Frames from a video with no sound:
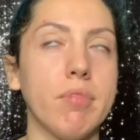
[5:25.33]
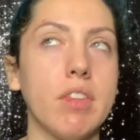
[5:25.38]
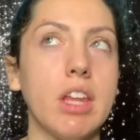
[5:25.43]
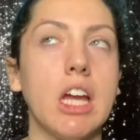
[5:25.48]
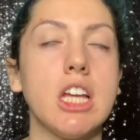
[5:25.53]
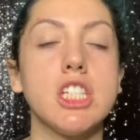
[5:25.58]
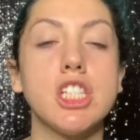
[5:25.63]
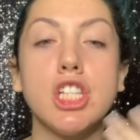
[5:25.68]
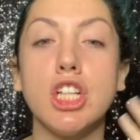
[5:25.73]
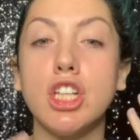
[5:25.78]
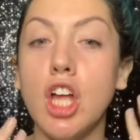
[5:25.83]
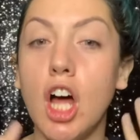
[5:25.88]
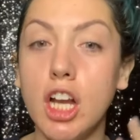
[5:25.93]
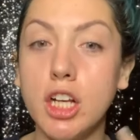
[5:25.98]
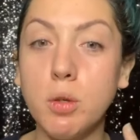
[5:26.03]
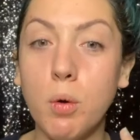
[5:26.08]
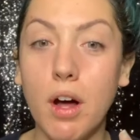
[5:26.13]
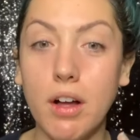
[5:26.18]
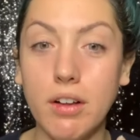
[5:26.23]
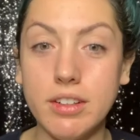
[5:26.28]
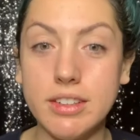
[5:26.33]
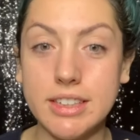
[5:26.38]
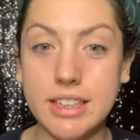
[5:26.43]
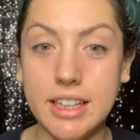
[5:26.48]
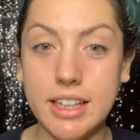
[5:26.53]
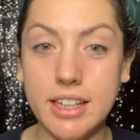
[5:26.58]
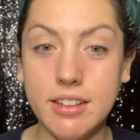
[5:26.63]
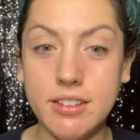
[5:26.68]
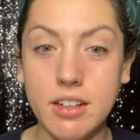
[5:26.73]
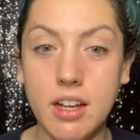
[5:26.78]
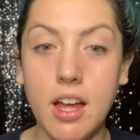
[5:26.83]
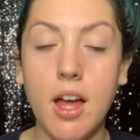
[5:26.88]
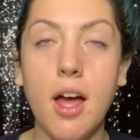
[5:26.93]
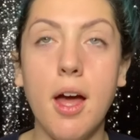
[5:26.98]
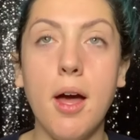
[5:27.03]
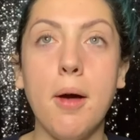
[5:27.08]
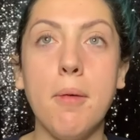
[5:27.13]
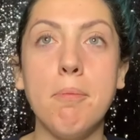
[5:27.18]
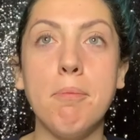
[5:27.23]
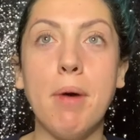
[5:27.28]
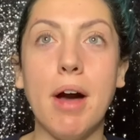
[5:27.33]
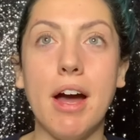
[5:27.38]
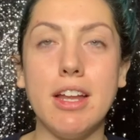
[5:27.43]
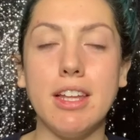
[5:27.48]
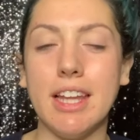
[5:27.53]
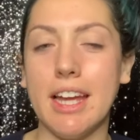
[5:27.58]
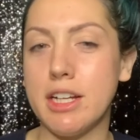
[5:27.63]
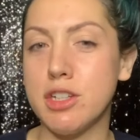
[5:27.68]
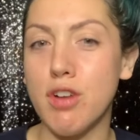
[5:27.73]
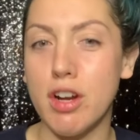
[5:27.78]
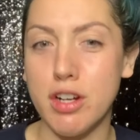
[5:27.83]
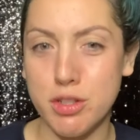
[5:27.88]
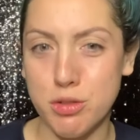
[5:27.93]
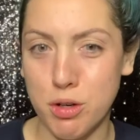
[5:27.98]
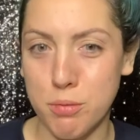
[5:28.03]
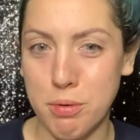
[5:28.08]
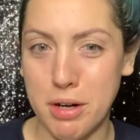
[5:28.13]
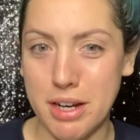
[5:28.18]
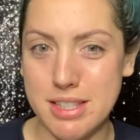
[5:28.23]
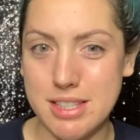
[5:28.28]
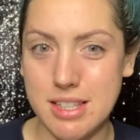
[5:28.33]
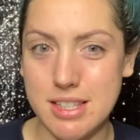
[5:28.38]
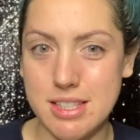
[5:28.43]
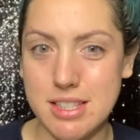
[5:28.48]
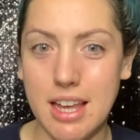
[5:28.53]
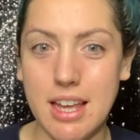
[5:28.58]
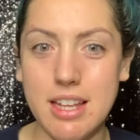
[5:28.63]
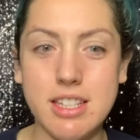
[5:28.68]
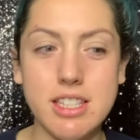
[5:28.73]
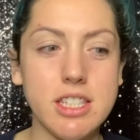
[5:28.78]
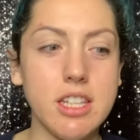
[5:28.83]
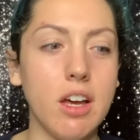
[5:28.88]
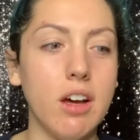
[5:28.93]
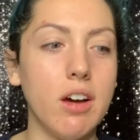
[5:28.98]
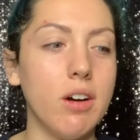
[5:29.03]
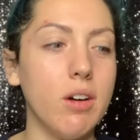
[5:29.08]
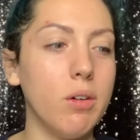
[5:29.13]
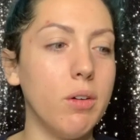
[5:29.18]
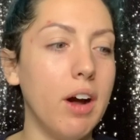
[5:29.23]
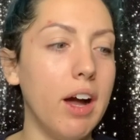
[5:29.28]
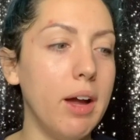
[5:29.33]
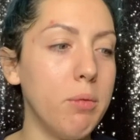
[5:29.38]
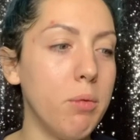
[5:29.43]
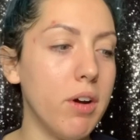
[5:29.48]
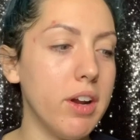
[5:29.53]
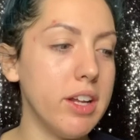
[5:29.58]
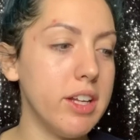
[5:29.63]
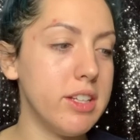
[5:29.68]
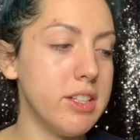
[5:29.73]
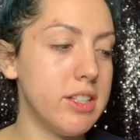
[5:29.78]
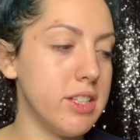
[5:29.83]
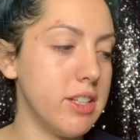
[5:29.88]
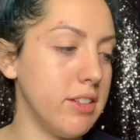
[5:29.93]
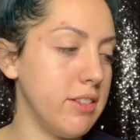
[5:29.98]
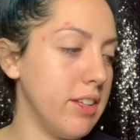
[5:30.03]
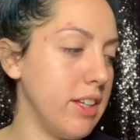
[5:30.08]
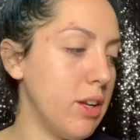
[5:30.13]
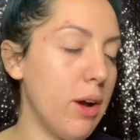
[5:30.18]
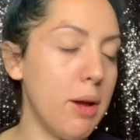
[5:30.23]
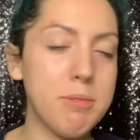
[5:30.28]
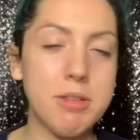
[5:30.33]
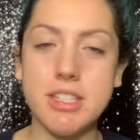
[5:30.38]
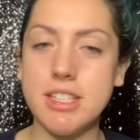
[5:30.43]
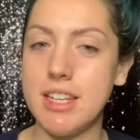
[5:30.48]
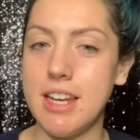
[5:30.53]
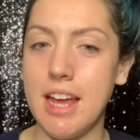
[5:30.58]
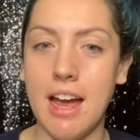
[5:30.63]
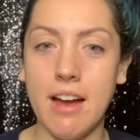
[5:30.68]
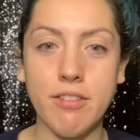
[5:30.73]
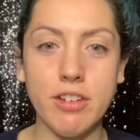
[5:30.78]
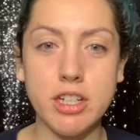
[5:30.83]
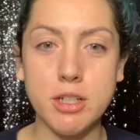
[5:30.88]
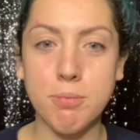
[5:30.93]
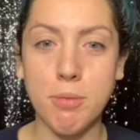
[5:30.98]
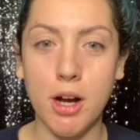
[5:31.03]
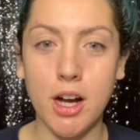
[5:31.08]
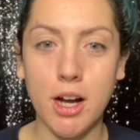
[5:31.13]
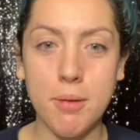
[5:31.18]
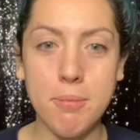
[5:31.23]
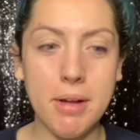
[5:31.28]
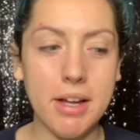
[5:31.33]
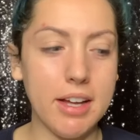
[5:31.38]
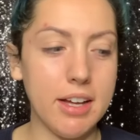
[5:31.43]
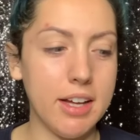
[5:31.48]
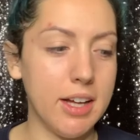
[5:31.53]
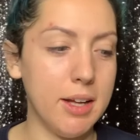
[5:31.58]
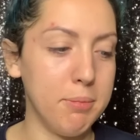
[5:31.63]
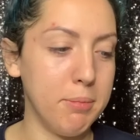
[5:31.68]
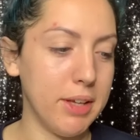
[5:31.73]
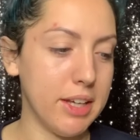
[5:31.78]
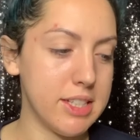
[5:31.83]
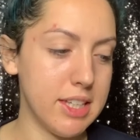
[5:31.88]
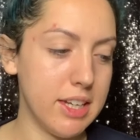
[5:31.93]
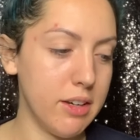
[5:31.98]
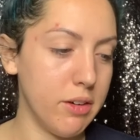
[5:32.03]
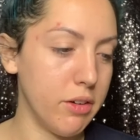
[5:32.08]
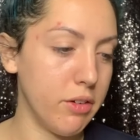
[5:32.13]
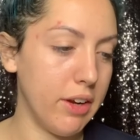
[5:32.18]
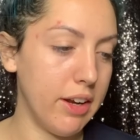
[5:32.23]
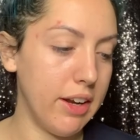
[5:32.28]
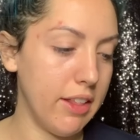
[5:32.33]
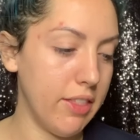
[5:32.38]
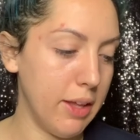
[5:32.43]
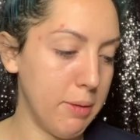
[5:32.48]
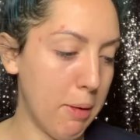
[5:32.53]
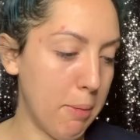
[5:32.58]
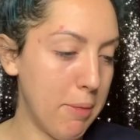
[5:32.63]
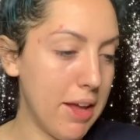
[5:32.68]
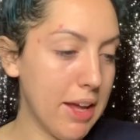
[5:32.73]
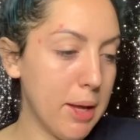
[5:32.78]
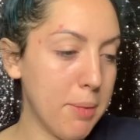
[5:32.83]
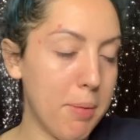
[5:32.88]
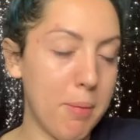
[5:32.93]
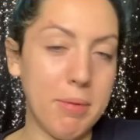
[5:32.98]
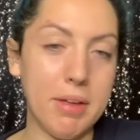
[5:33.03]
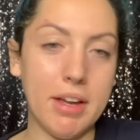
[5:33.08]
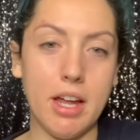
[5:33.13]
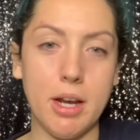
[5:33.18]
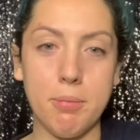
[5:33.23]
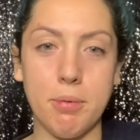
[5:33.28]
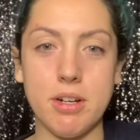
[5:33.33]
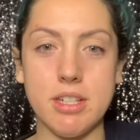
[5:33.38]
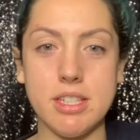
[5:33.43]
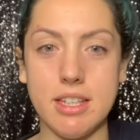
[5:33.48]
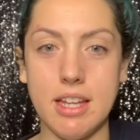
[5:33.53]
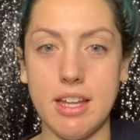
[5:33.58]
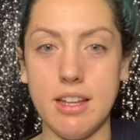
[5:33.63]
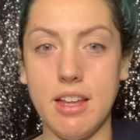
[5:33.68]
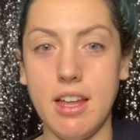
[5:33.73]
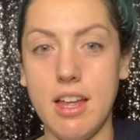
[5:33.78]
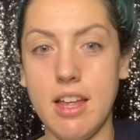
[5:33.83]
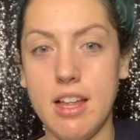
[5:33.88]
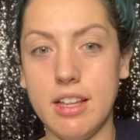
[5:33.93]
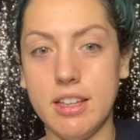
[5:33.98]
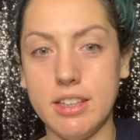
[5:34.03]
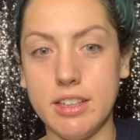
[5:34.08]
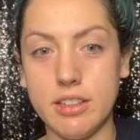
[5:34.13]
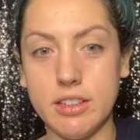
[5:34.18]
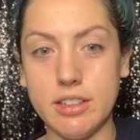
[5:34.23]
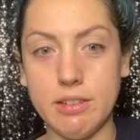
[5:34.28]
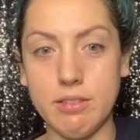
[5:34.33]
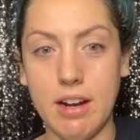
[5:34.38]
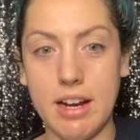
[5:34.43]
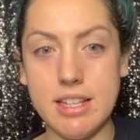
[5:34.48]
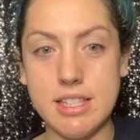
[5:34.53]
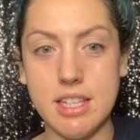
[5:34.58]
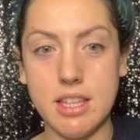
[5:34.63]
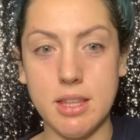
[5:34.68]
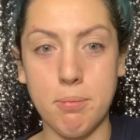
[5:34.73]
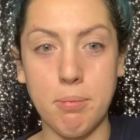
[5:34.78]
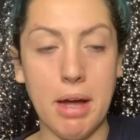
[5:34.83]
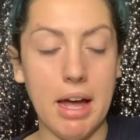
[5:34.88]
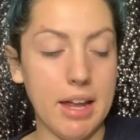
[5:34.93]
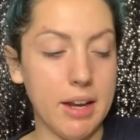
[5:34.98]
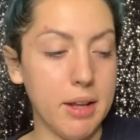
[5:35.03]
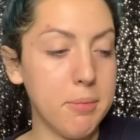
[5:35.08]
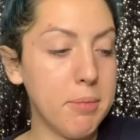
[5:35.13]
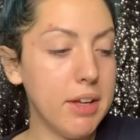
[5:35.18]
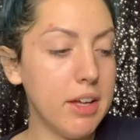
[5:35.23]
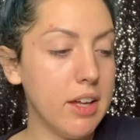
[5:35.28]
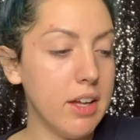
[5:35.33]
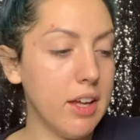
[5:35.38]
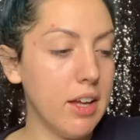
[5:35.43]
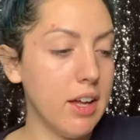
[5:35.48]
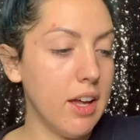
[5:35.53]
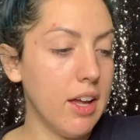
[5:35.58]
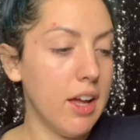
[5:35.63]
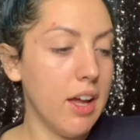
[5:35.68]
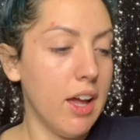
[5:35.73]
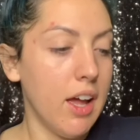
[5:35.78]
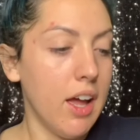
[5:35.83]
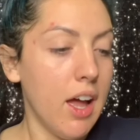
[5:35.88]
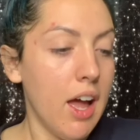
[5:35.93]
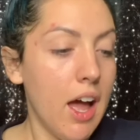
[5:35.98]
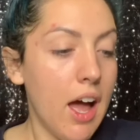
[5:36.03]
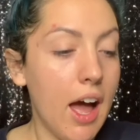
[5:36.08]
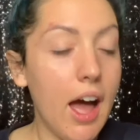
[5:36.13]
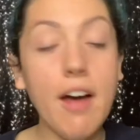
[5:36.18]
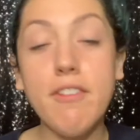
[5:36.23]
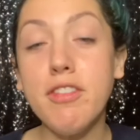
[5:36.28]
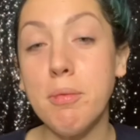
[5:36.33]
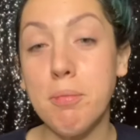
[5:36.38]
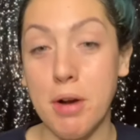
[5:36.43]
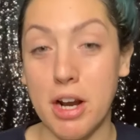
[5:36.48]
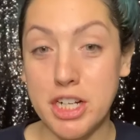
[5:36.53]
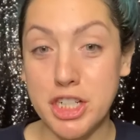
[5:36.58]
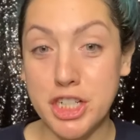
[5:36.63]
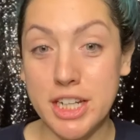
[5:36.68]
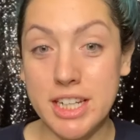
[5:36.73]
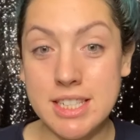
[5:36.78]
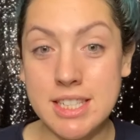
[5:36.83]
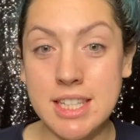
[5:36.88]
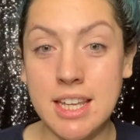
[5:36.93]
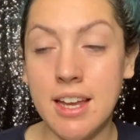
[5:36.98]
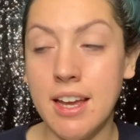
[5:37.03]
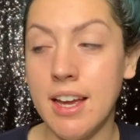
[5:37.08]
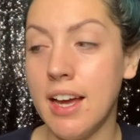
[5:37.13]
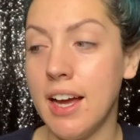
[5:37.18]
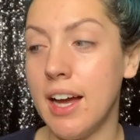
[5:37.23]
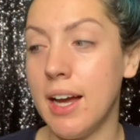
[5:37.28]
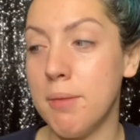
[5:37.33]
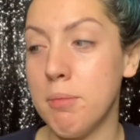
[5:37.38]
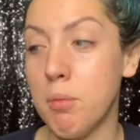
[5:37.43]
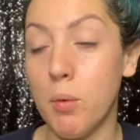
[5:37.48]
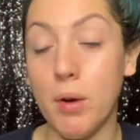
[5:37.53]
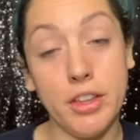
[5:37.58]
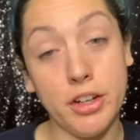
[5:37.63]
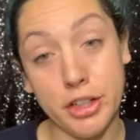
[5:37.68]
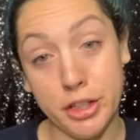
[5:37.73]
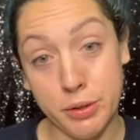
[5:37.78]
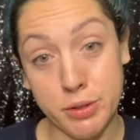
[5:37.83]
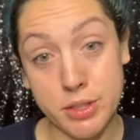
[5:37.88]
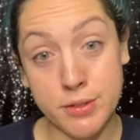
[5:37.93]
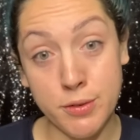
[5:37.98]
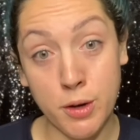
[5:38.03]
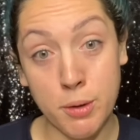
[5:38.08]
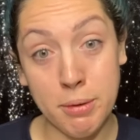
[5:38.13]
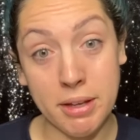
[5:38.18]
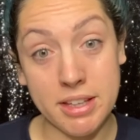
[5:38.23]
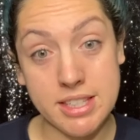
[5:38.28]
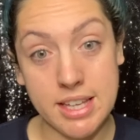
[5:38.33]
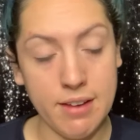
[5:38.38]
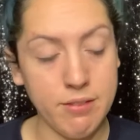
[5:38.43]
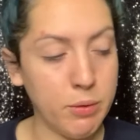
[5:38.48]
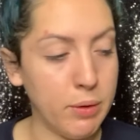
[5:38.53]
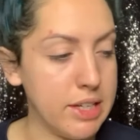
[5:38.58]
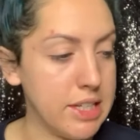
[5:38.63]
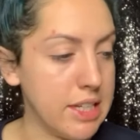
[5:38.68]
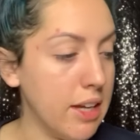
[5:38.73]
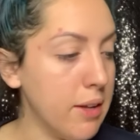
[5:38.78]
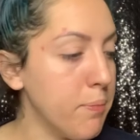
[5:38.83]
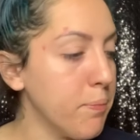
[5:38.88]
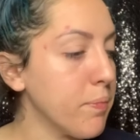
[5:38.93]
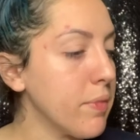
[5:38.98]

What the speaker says: salon quality, but like drugstore prices. And so I wanted to, you know, I'm just an average mom. Like I said, I don't know anything about makeup. I'm the kind of person that literally writes at the bottom of the brushes what they're used for, because I have no idea.